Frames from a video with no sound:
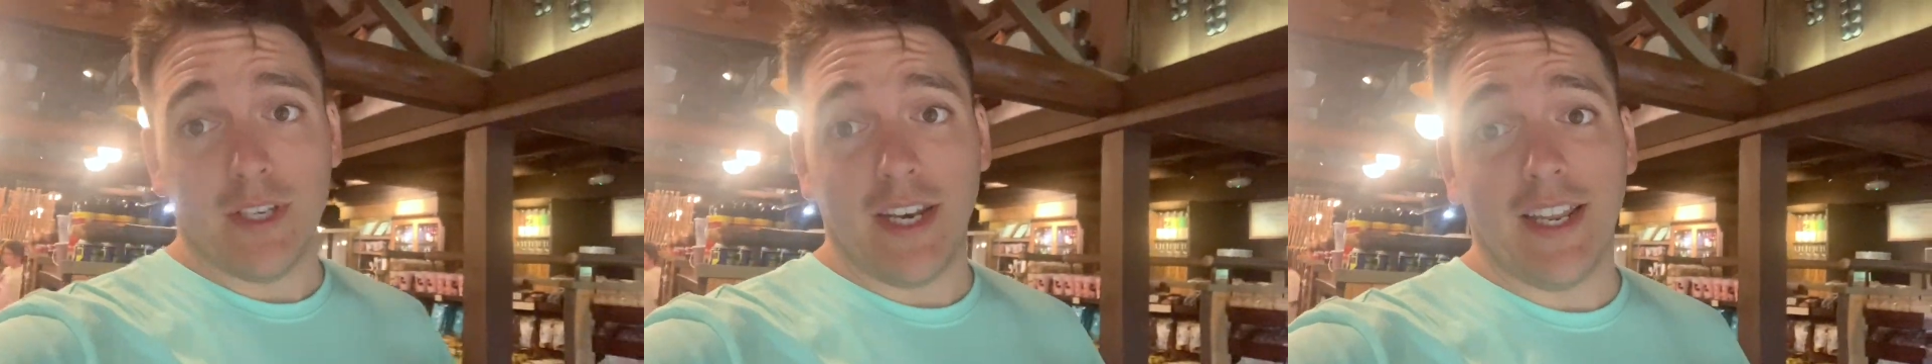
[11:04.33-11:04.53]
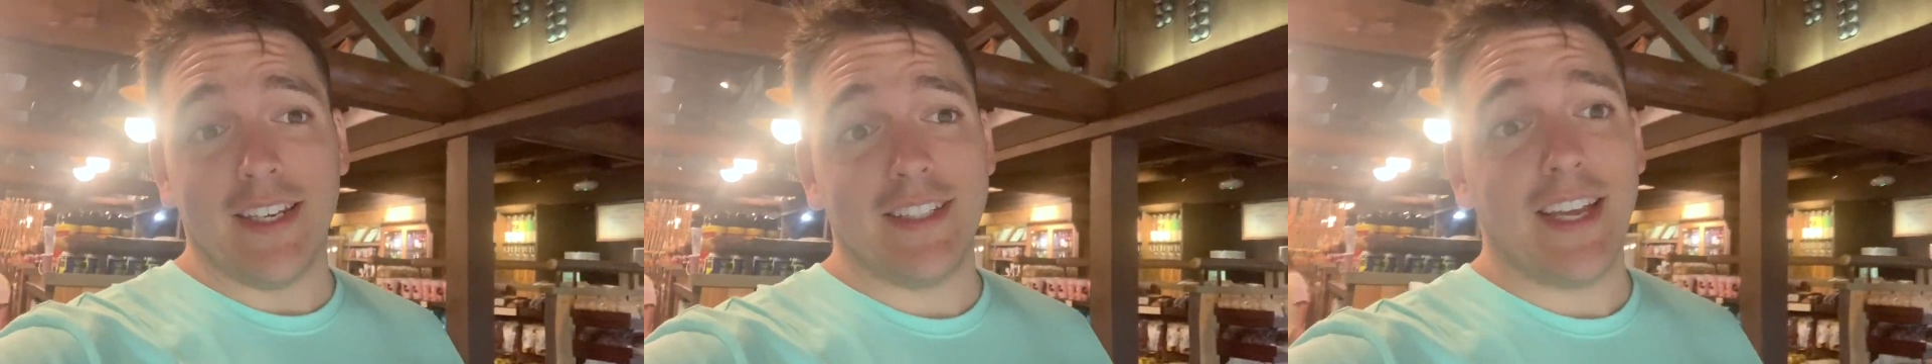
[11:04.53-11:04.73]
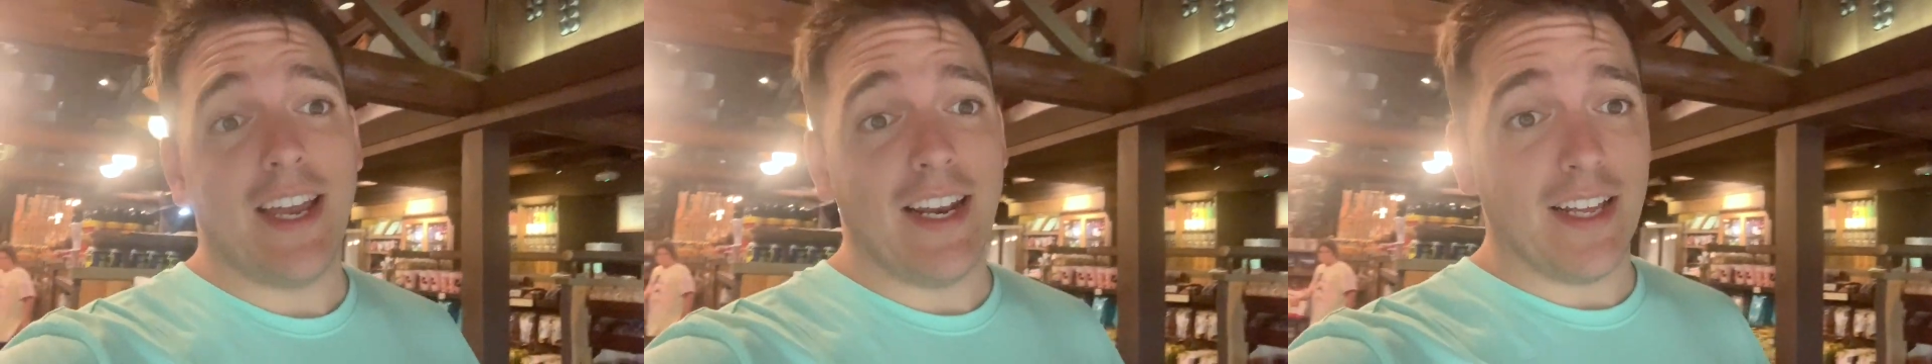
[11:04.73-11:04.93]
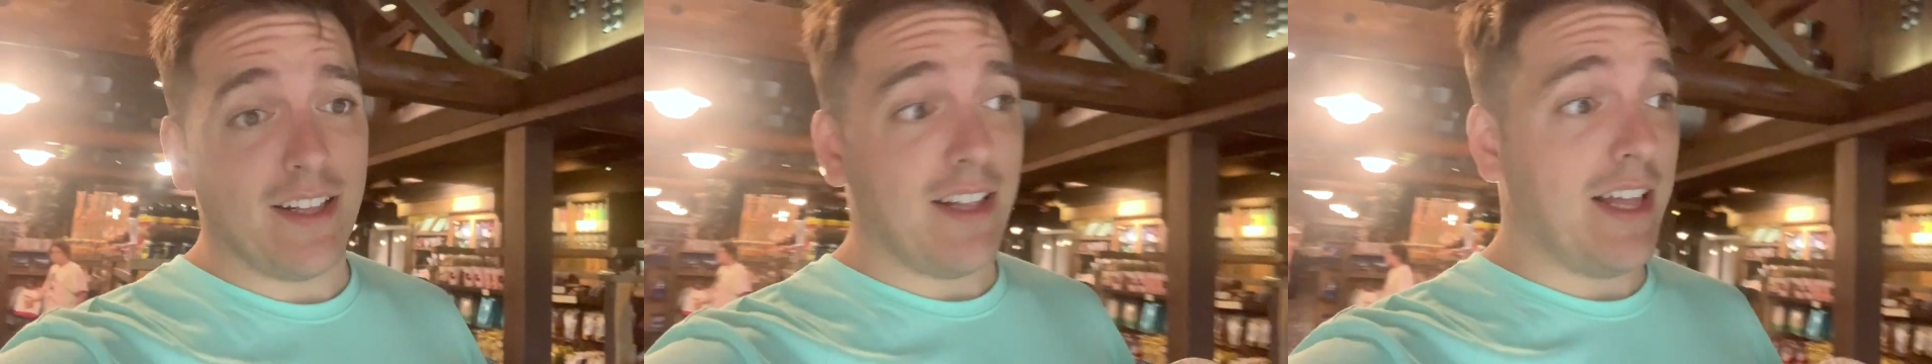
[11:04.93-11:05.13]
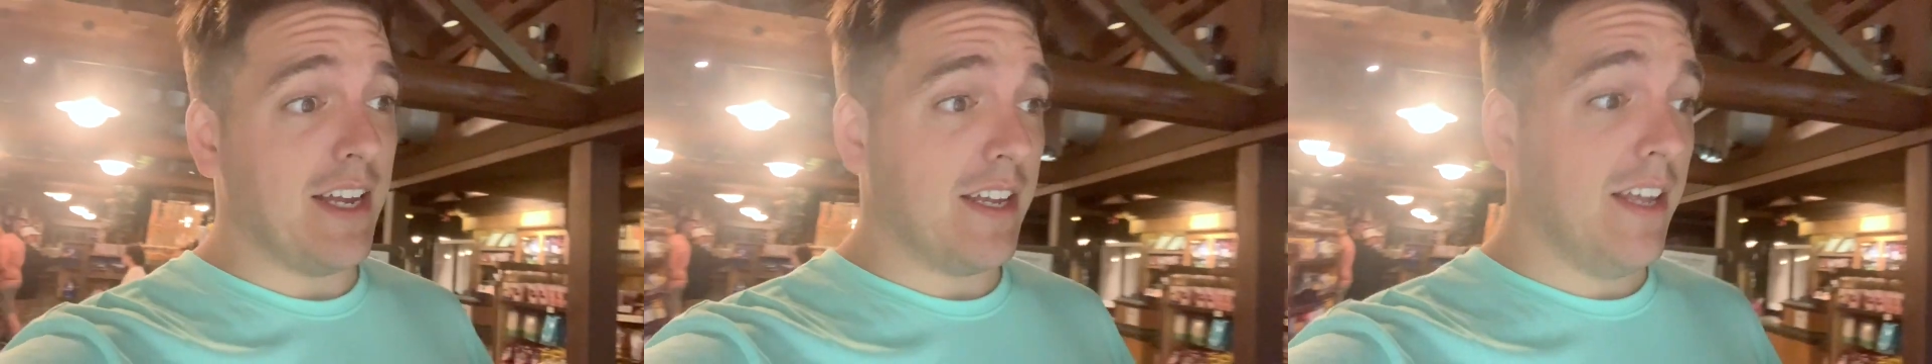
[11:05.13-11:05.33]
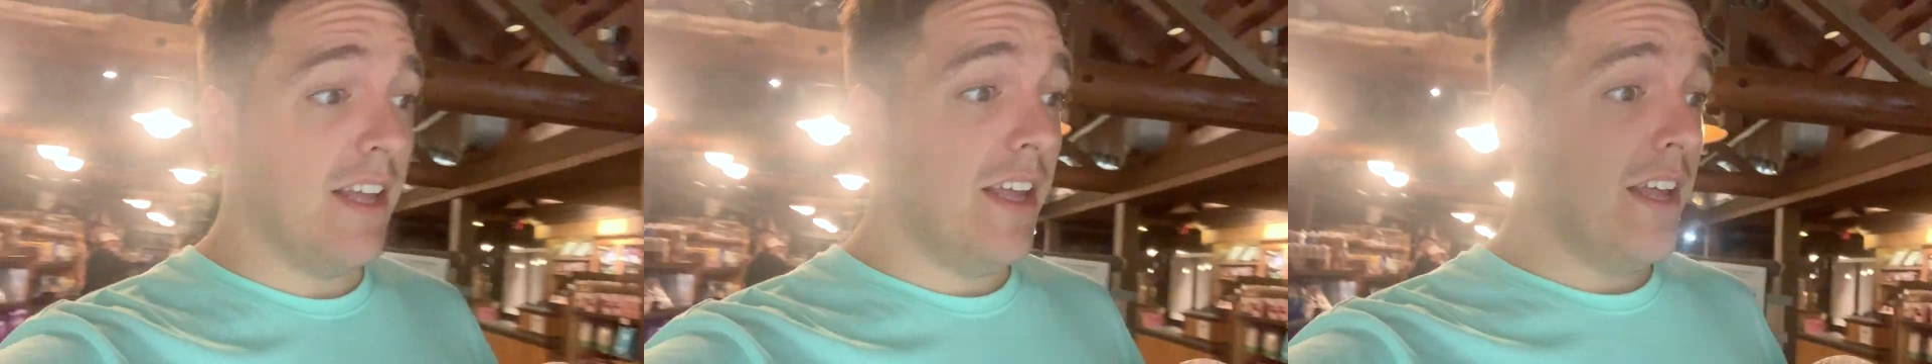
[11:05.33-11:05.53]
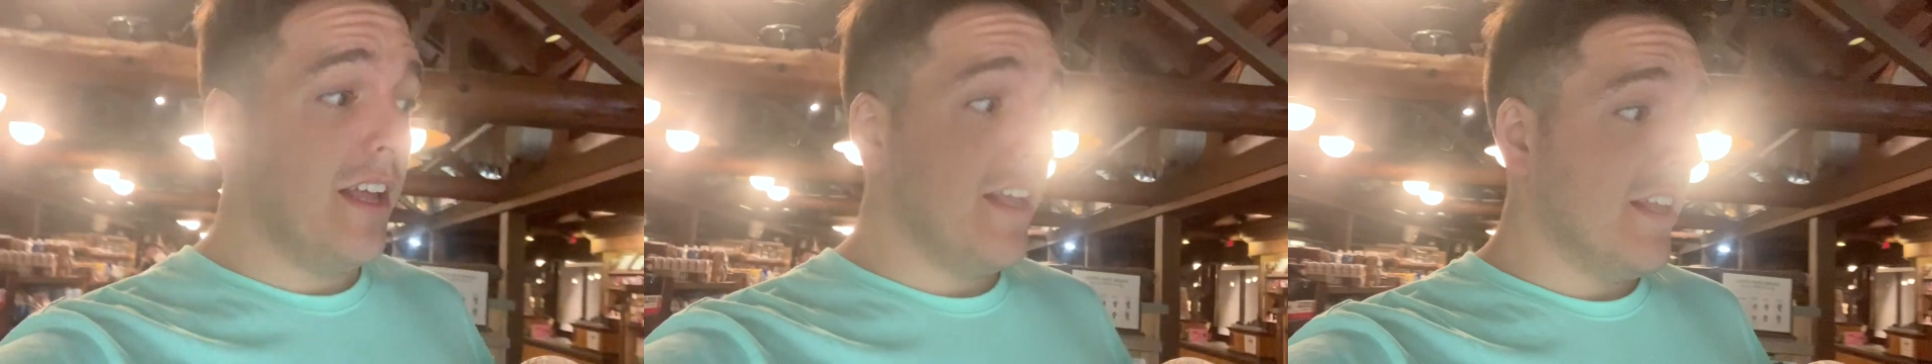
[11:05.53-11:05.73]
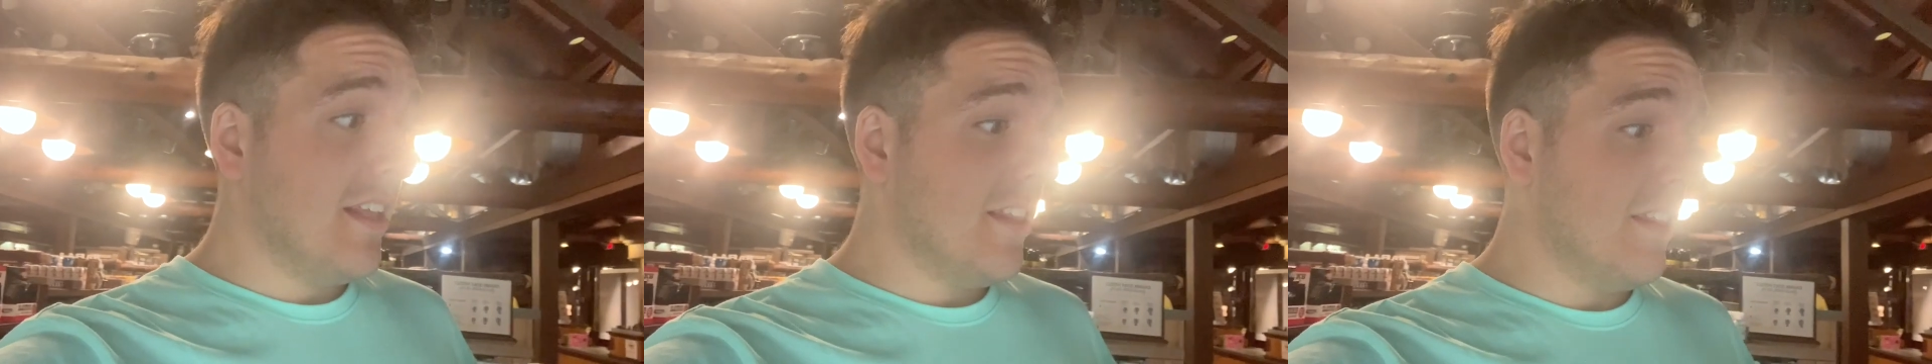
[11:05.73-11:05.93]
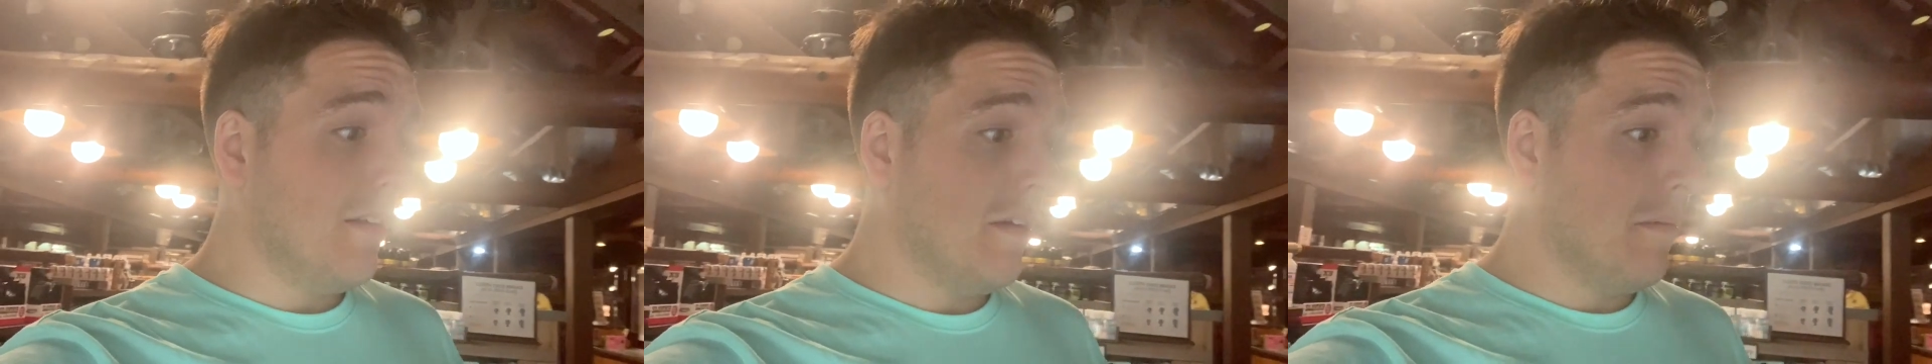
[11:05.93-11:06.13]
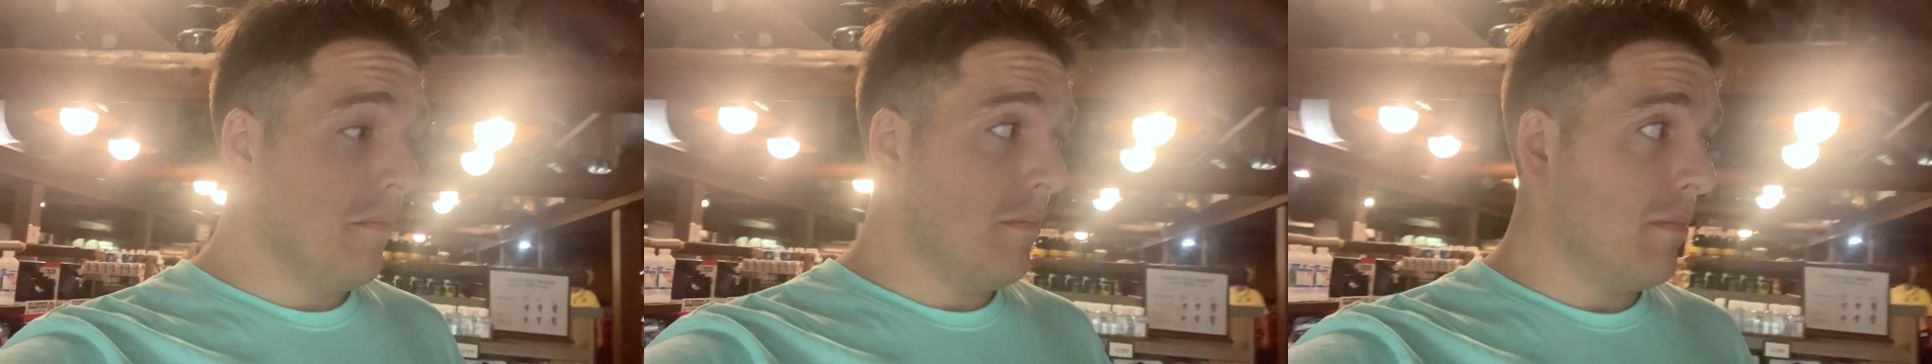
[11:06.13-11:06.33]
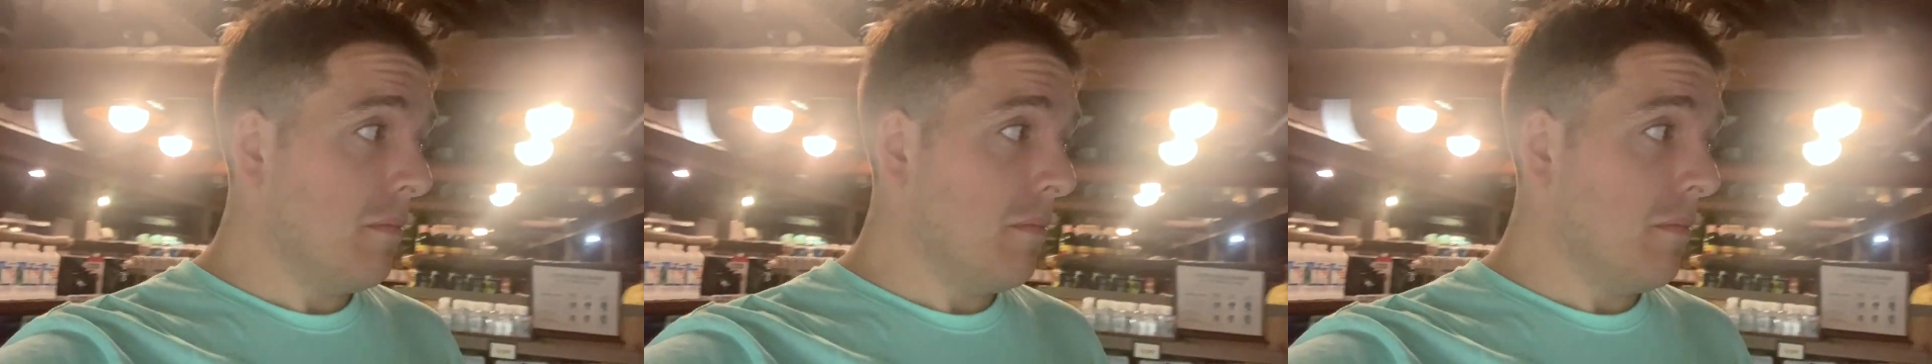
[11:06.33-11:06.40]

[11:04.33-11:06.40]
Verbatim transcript: and at 10 o'clock the